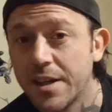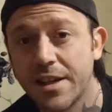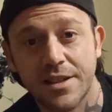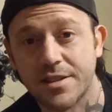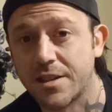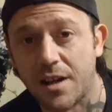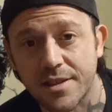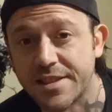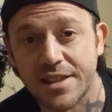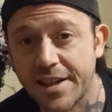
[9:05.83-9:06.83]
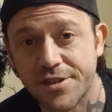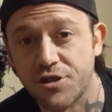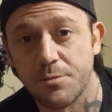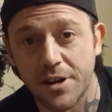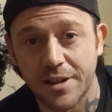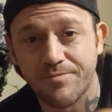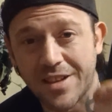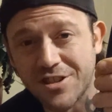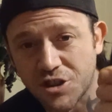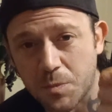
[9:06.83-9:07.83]
It doesn't cost any extra money.
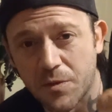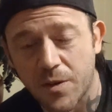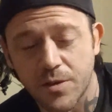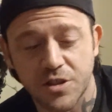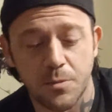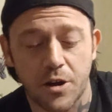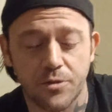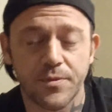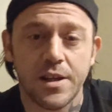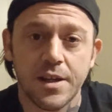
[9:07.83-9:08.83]
I just prefer this model.